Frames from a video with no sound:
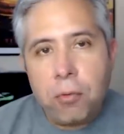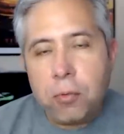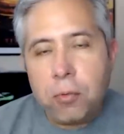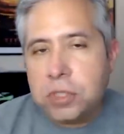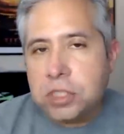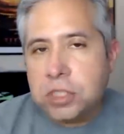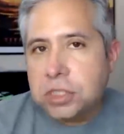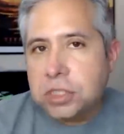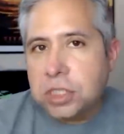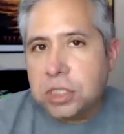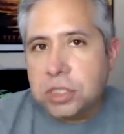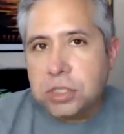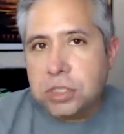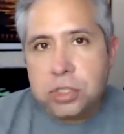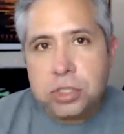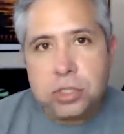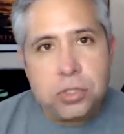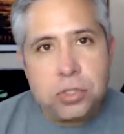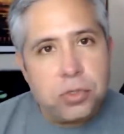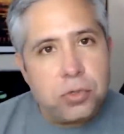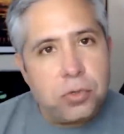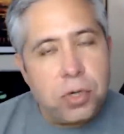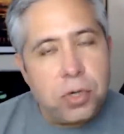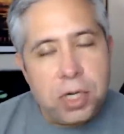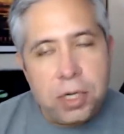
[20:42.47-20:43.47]
which is
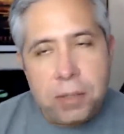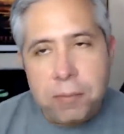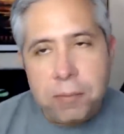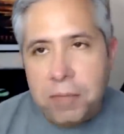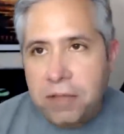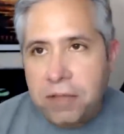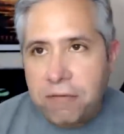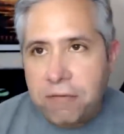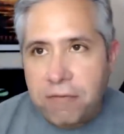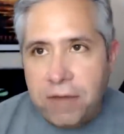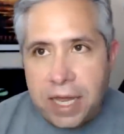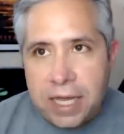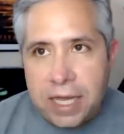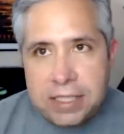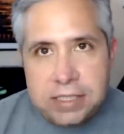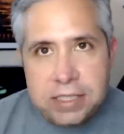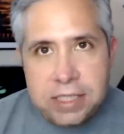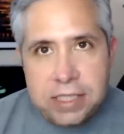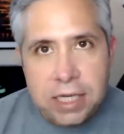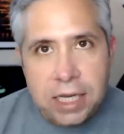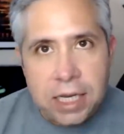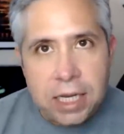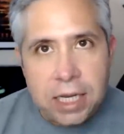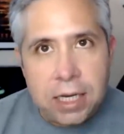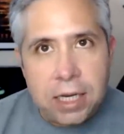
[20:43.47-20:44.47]
extremely
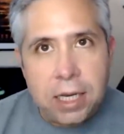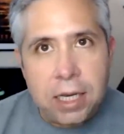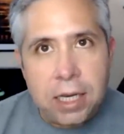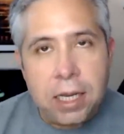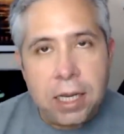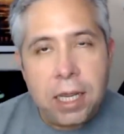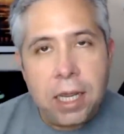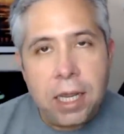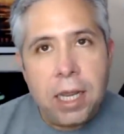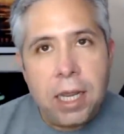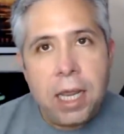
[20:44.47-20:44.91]
fascinating